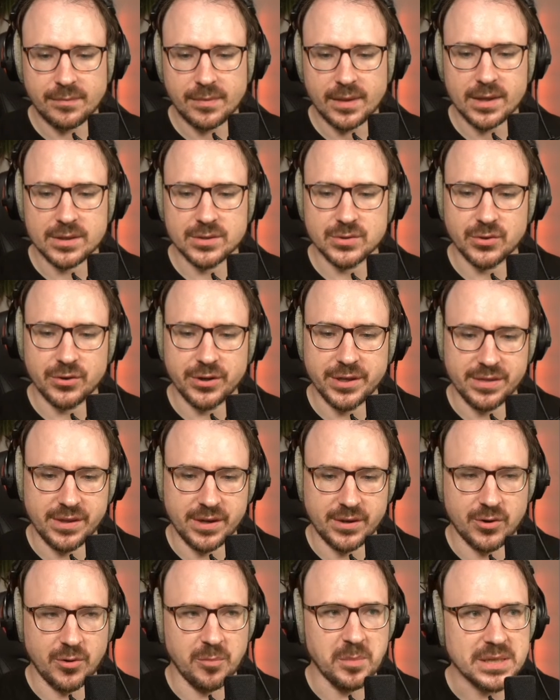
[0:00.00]
during the
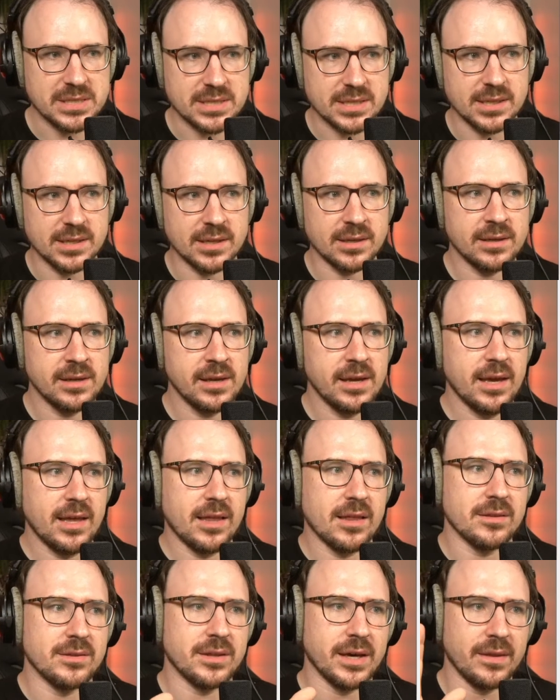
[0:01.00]
committee.
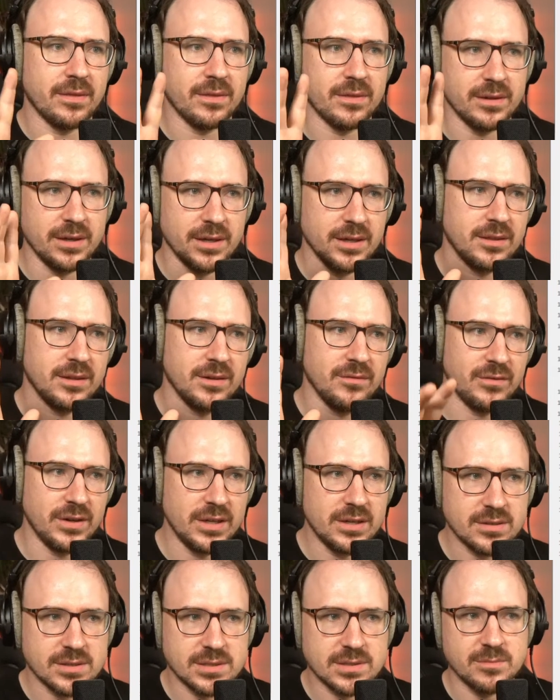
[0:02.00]
Then the
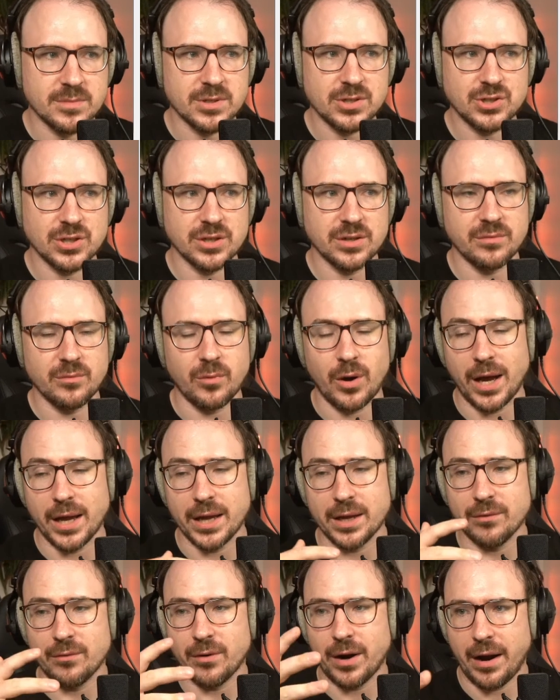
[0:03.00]
Venus mission, why
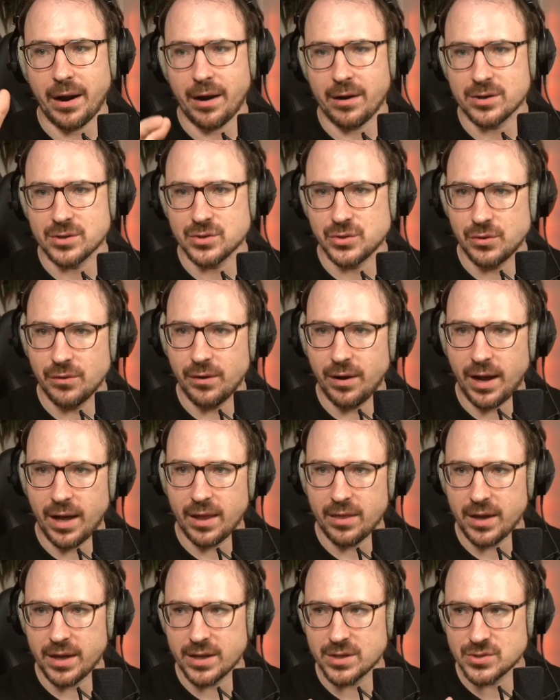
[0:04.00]
are
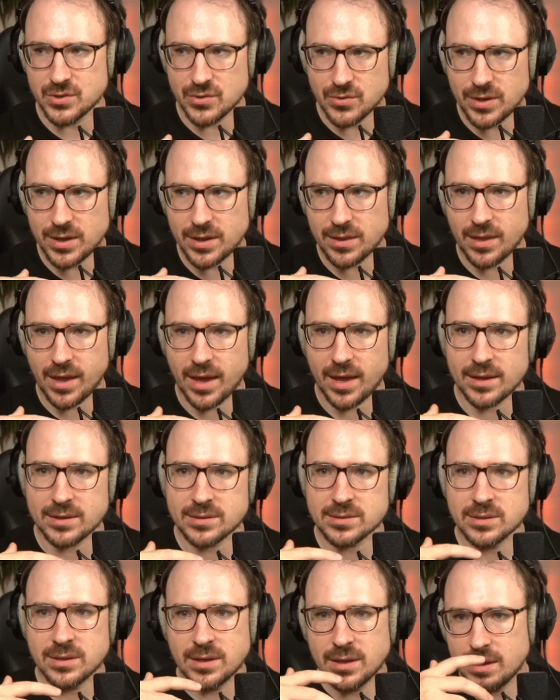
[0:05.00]
they doing that?
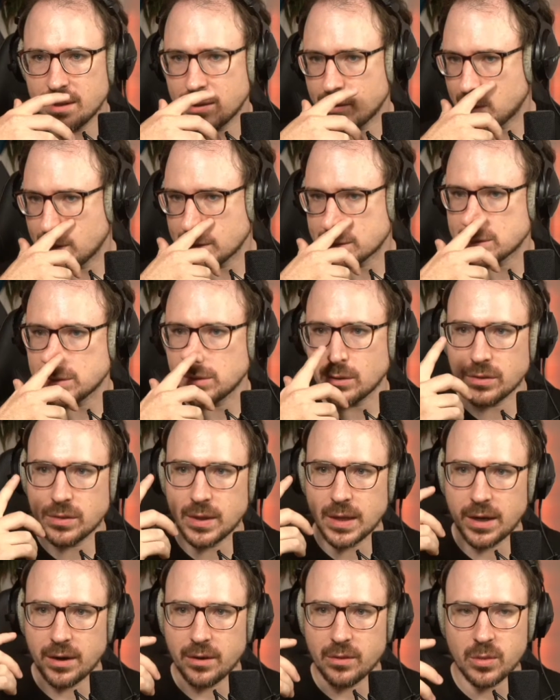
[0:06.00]
That's not
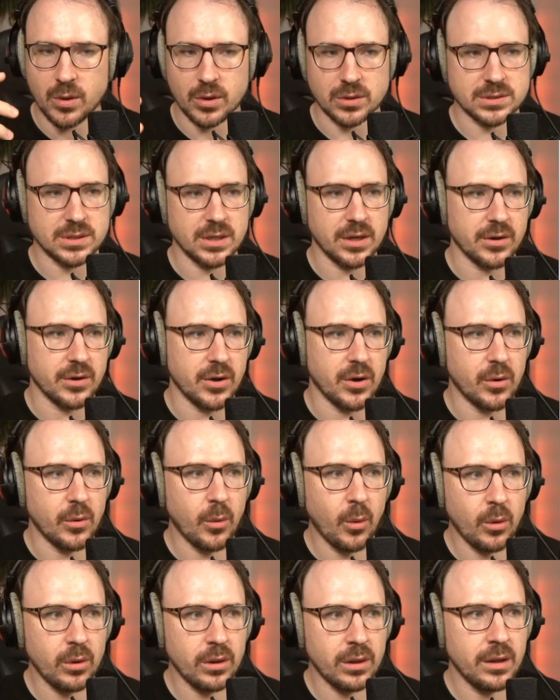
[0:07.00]
their
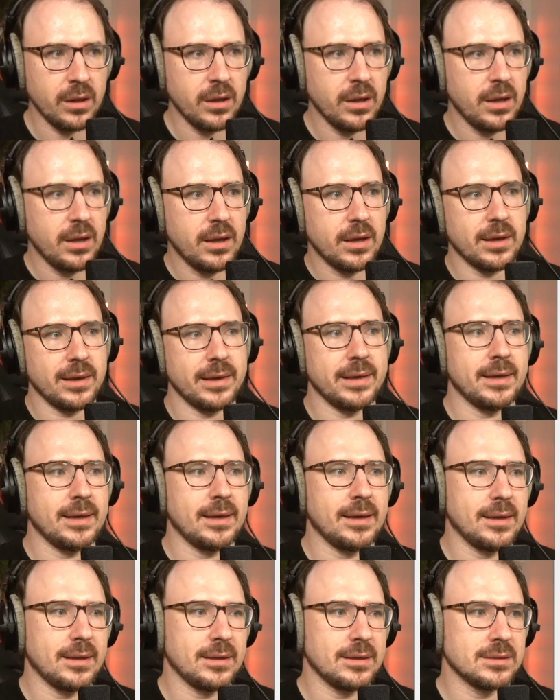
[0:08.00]
goal.
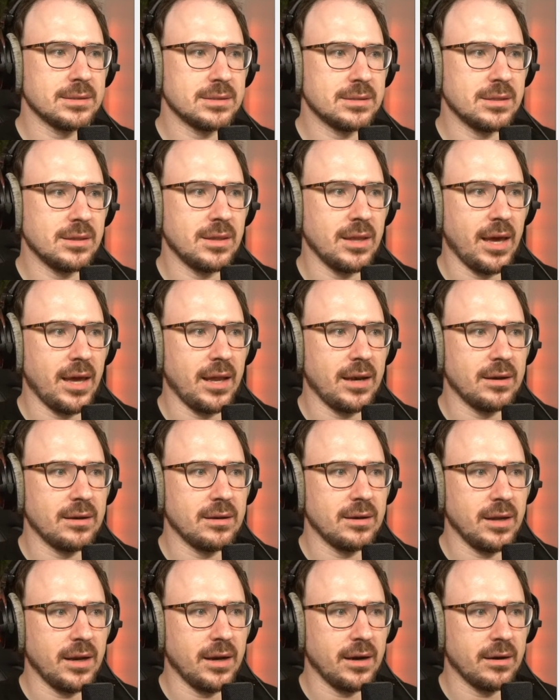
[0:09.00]
And then
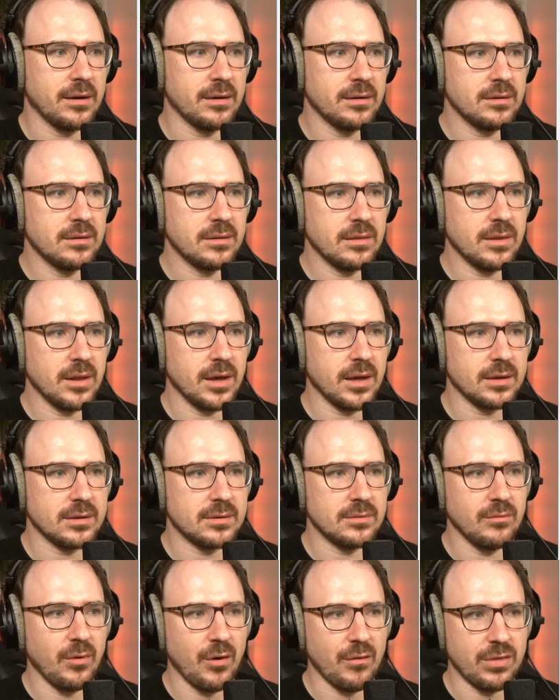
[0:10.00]
that
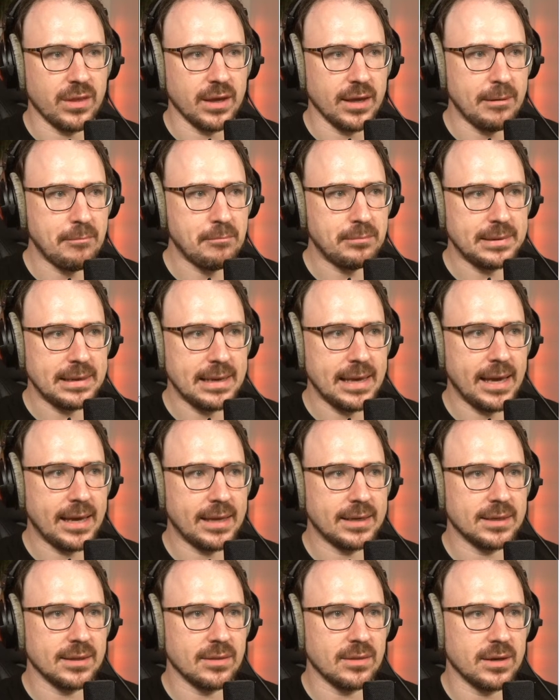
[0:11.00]
with the implant
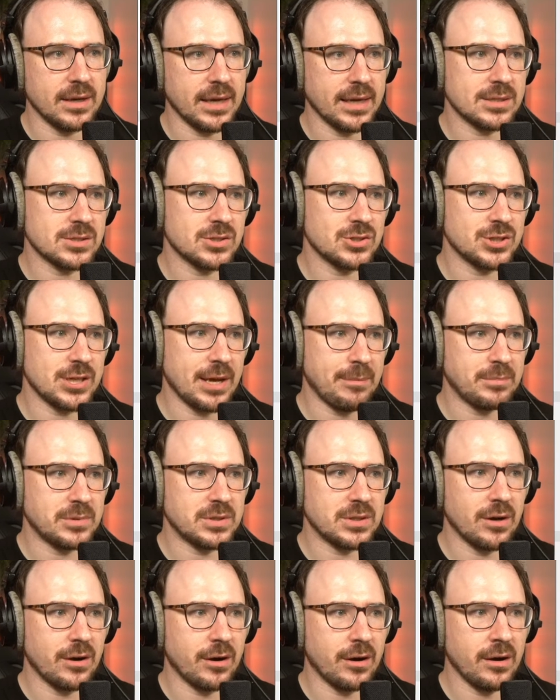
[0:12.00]
in the next
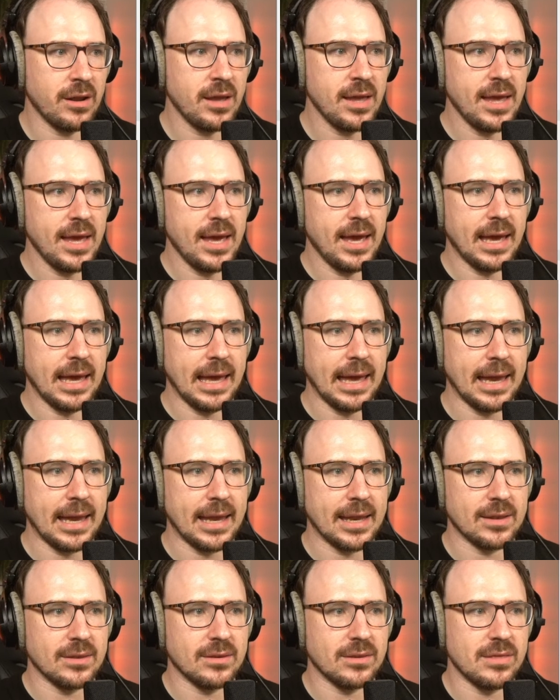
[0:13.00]
chapter,
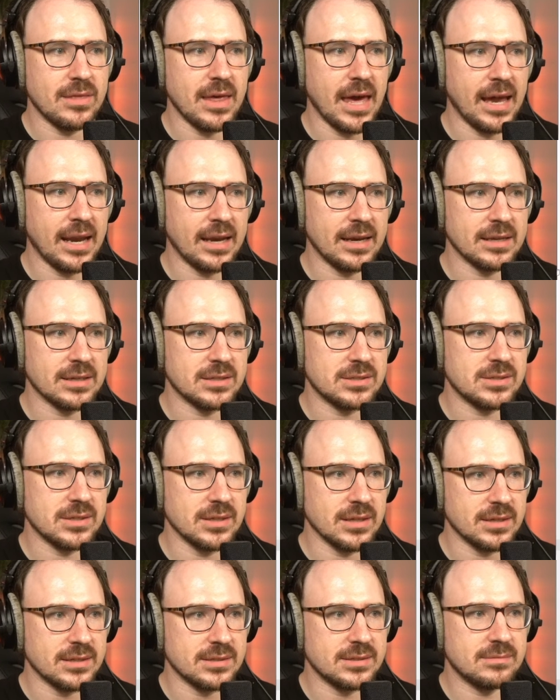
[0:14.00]
and then it
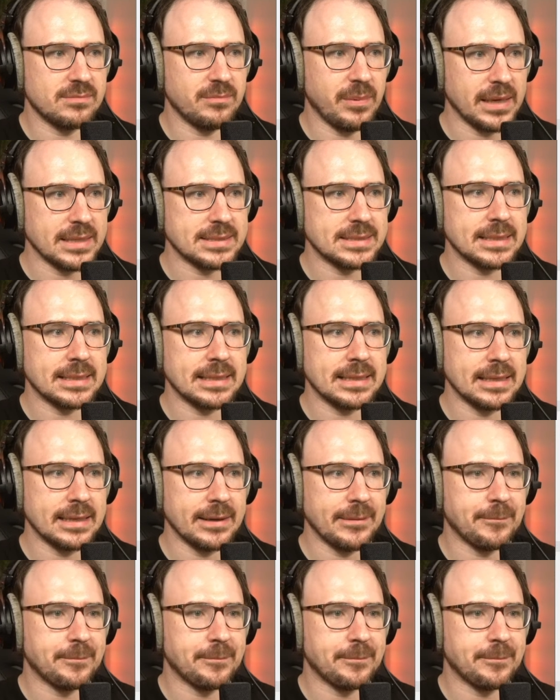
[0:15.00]
basically